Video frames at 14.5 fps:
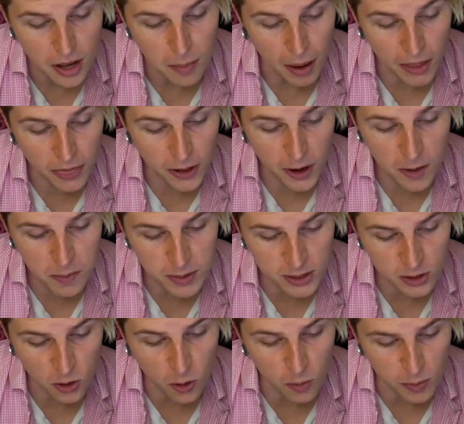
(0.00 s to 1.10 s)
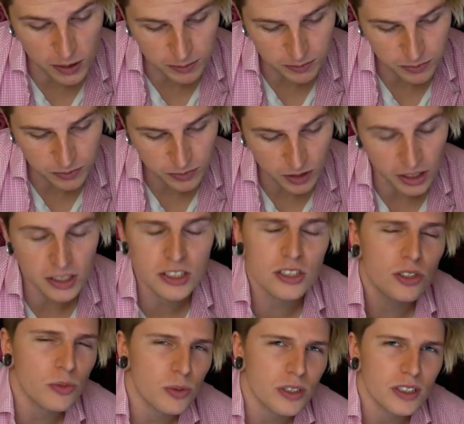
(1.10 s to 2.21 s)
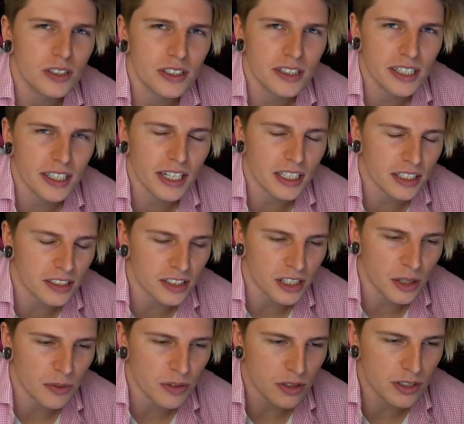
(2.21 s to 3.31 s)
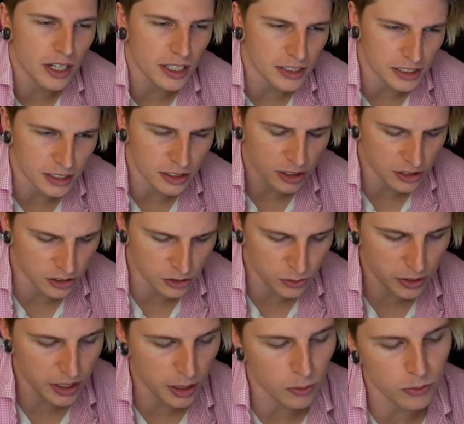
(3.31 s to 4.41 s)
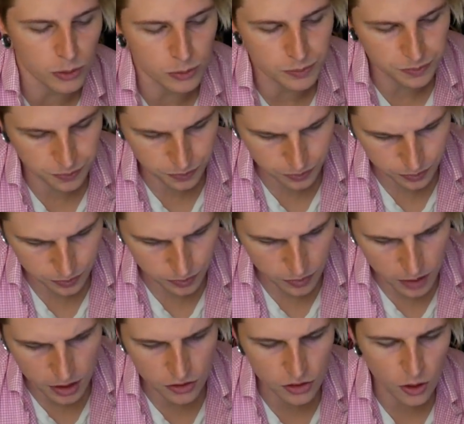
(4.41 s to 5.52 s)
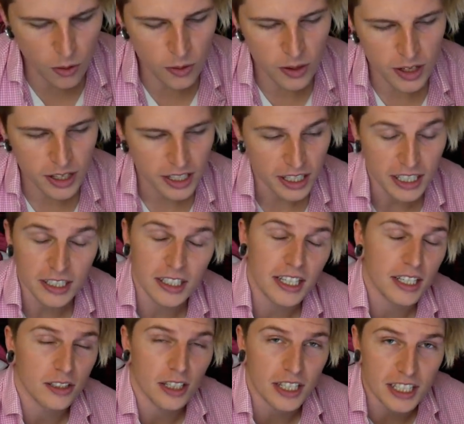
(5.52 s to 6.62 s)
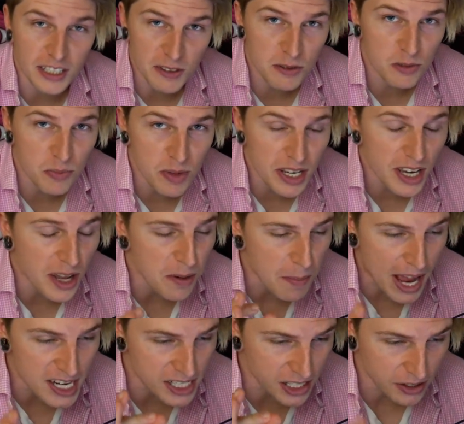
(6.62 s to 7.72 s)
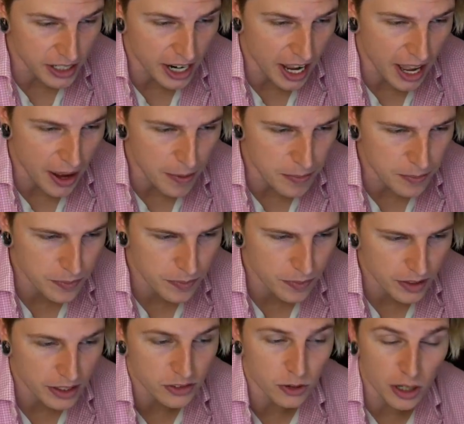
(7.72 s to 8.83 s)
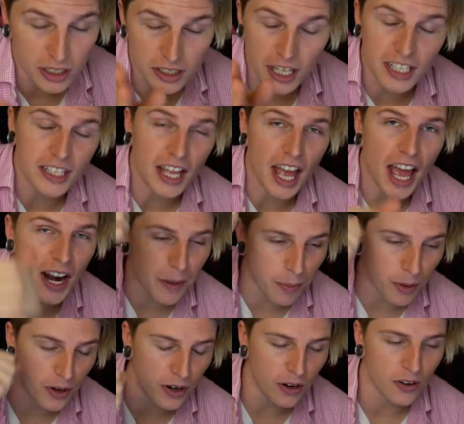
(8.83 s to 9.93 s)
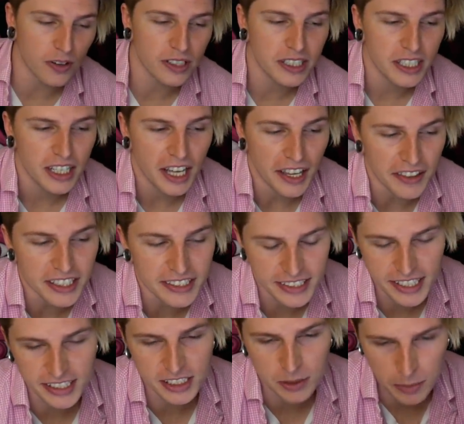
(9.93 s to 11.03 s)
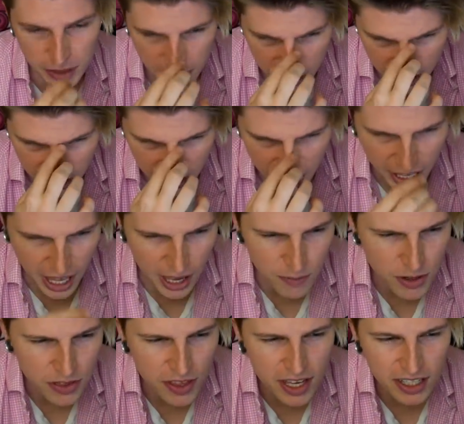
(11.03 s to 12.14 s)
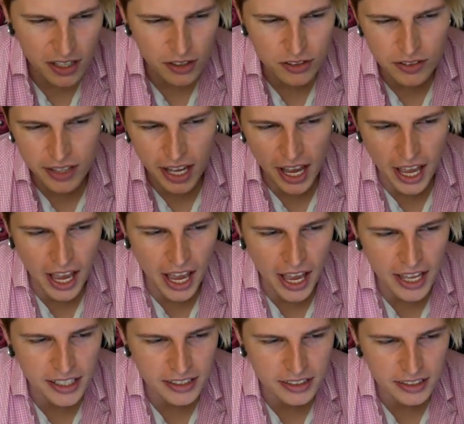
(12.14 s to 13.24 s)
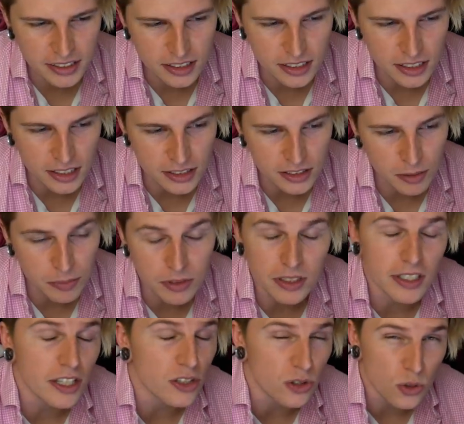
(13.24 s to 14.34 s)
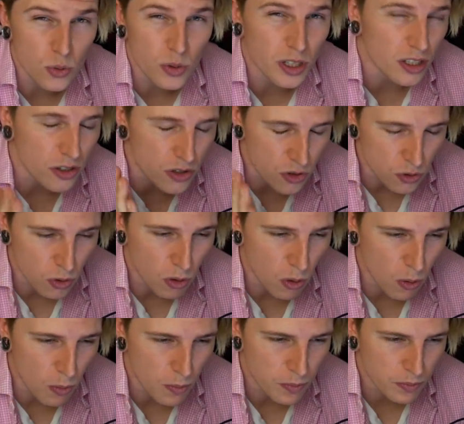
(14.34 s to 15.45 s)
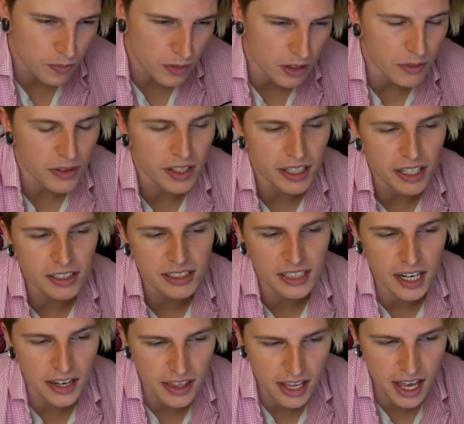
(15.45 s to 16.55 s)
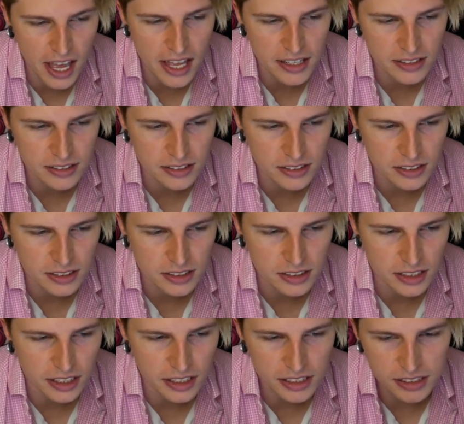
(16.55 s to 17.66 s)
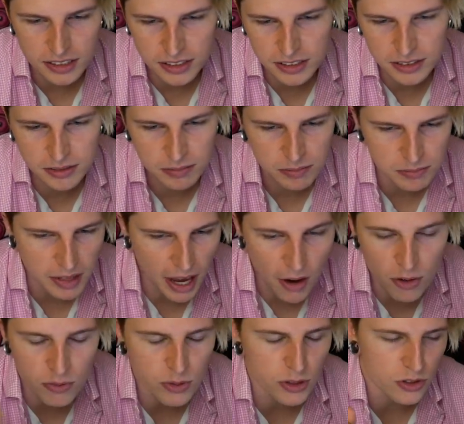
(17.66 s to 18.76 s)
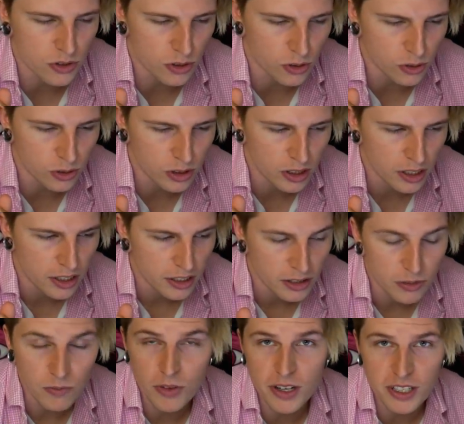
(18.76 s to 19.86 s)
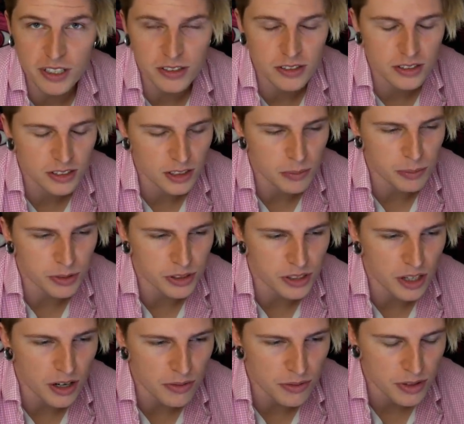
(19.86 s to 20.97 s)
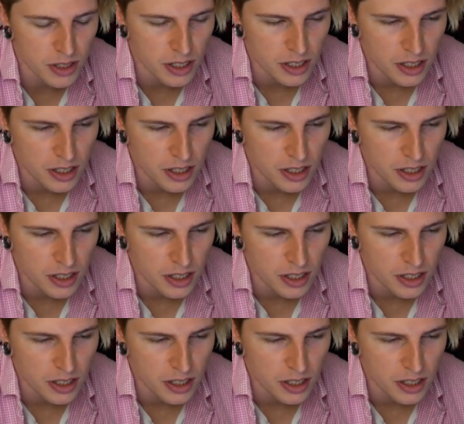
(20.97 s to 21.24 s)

My therapist told me, and this is a really good thing I can share with you guys, and because it's really helpful. So he gives me an imaginary hat. So I take the hat and I put it on, and then he says to me, everything under that hat is something that you can control, and everything outside of the hat is out of your control. Very simple enough.